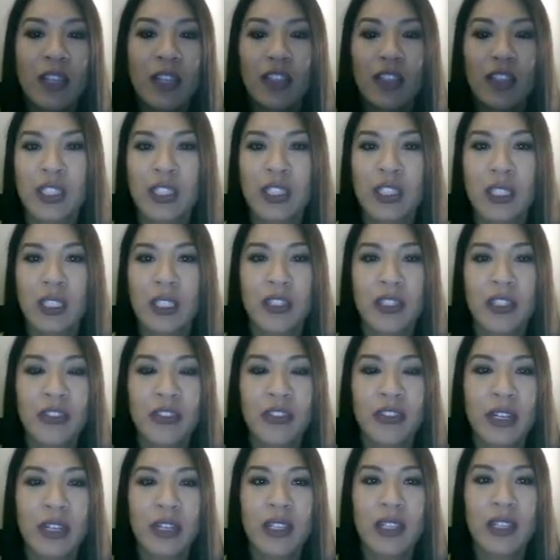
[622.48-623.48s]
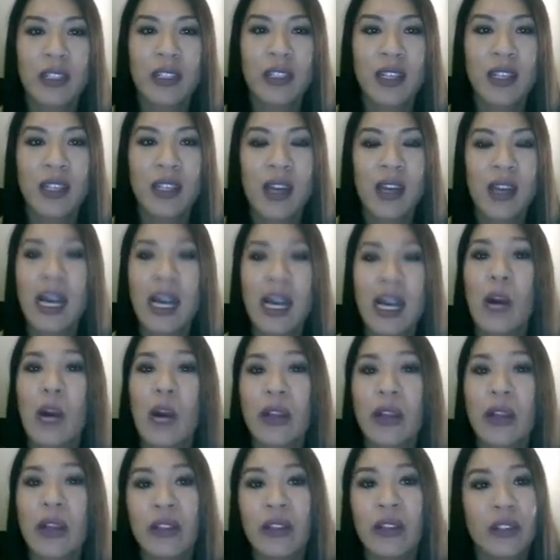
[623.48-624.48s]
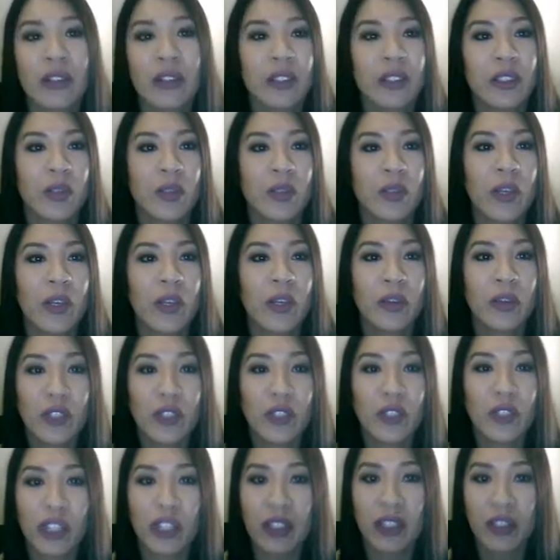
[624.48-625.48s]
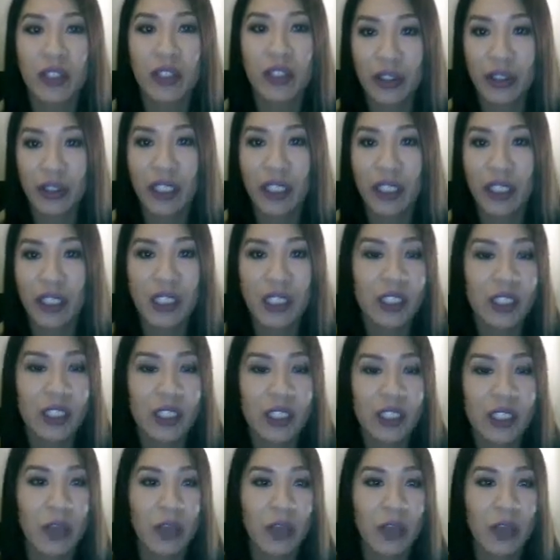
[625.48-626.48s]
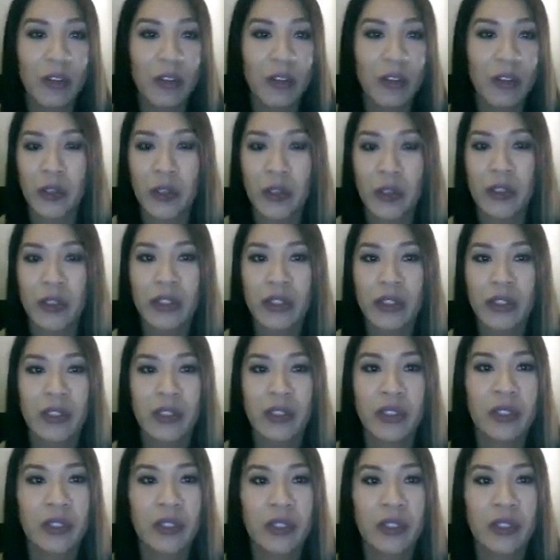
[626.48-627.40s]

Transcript: just to illustrate how it looks when you share your link to other viewers.